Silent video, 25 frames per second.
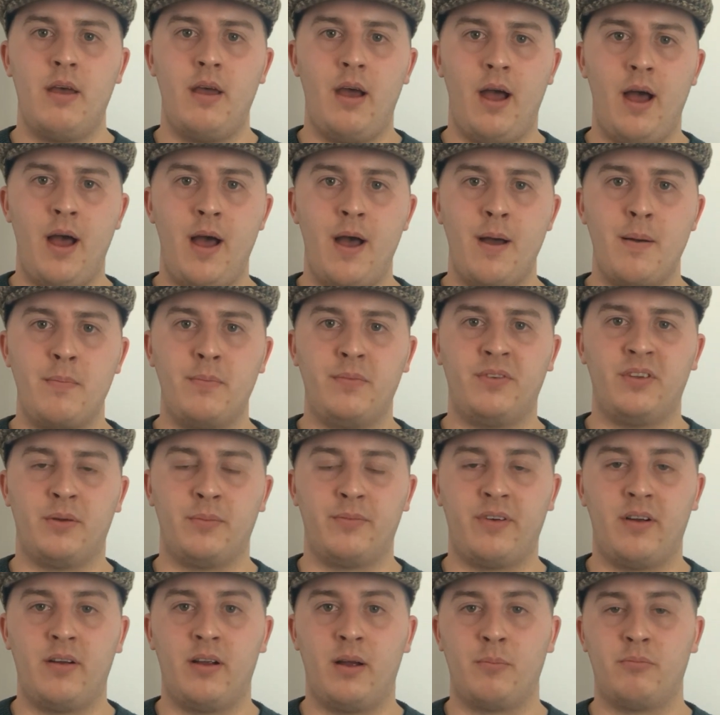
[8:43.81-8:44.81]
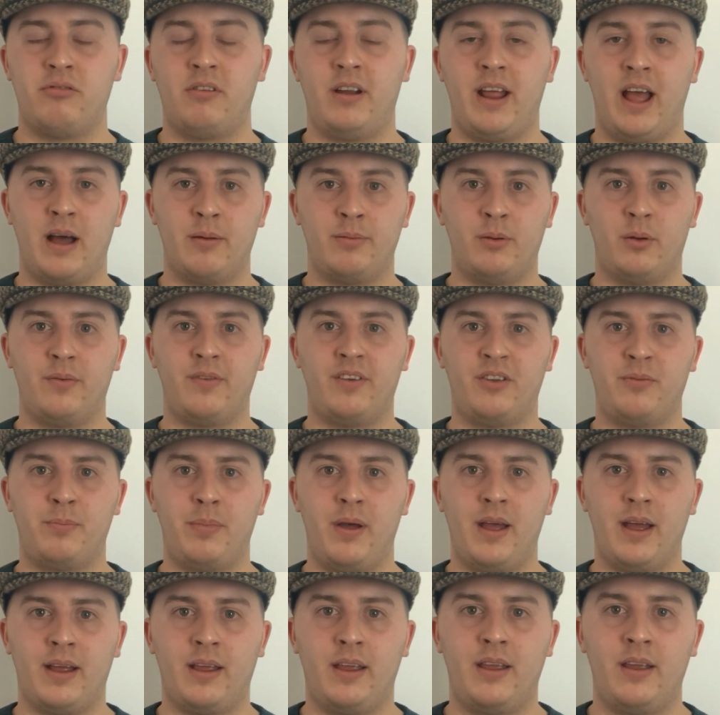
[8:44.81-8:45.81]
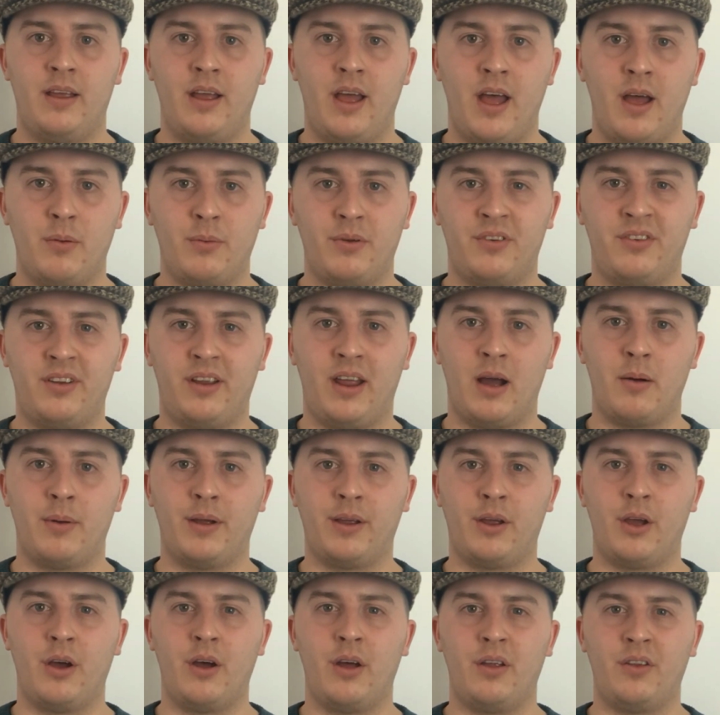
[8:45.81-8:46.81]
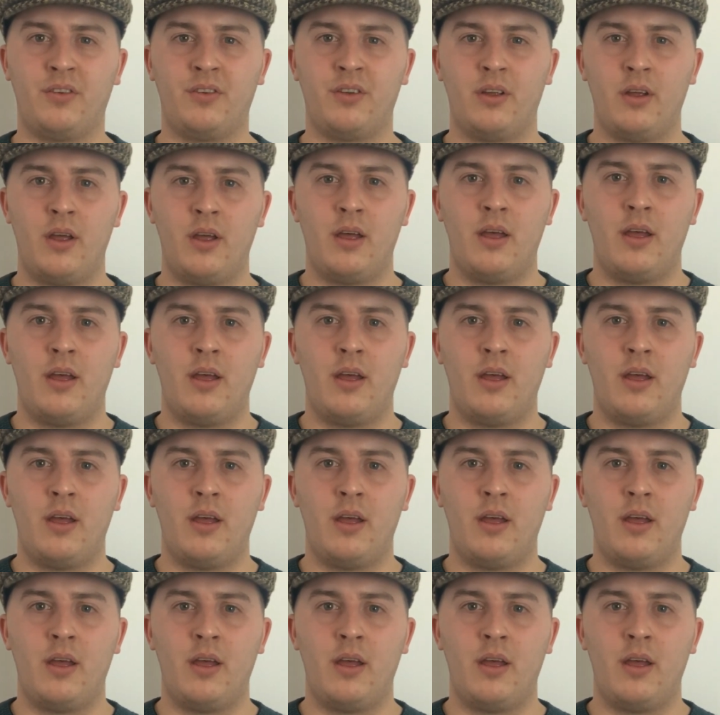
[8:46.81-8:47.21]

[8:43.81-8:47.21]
So I'm pretty happy with this pick. We'll see how it goes.